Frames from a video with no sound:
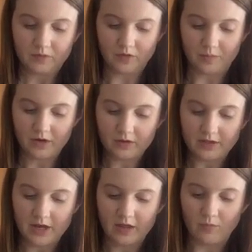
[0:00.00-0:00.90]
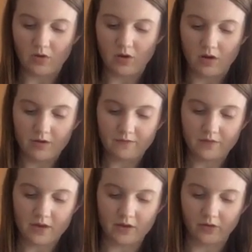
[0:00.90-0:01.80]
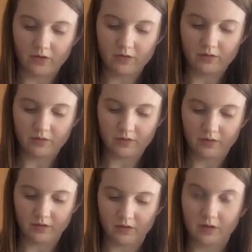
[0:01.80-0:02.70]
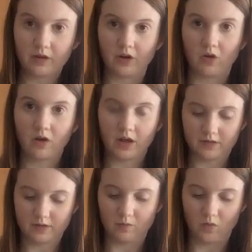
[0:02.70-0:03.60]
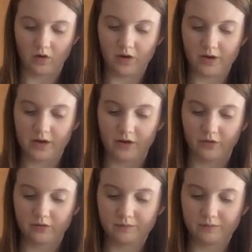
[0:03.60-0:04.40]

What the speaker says: So I'm going to take them off here, and I'll cut some more on here.